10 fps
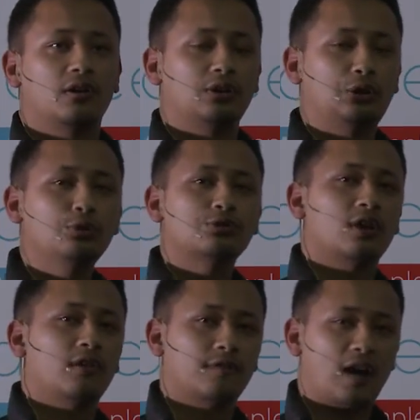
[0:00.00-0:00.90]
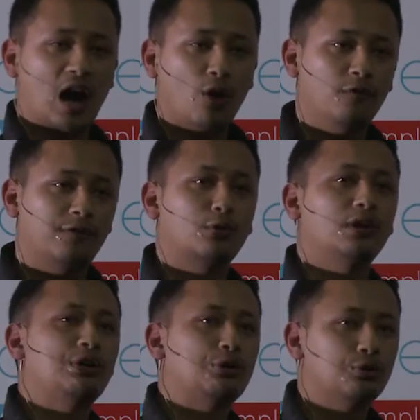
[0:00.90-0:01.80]
use of how
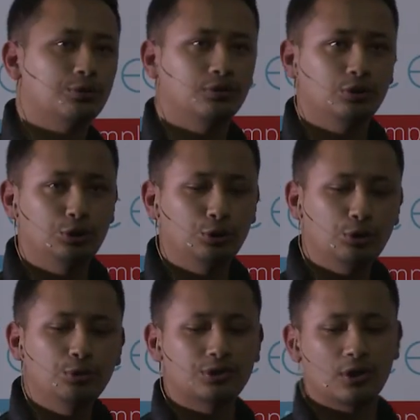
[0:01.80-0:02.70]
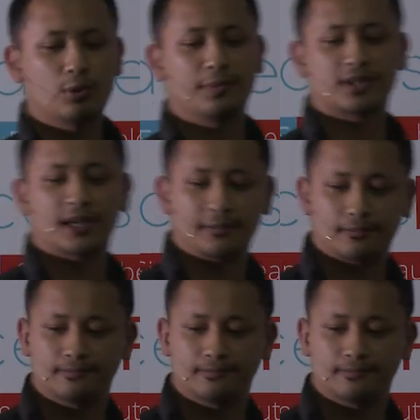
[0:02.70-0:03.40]
frequently you use your website.